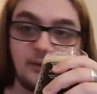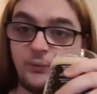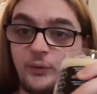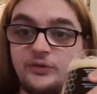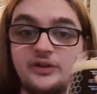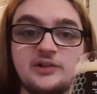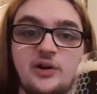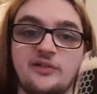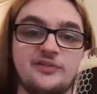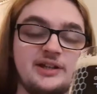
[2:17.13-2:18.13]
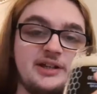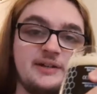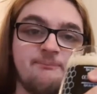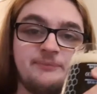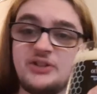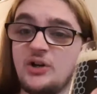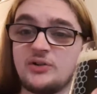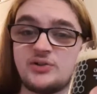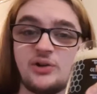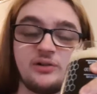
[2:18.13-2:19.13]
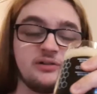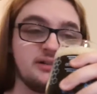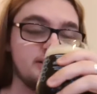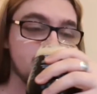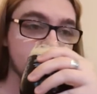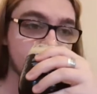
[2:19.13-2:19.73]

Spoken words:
roasted coffee, dark chocolate.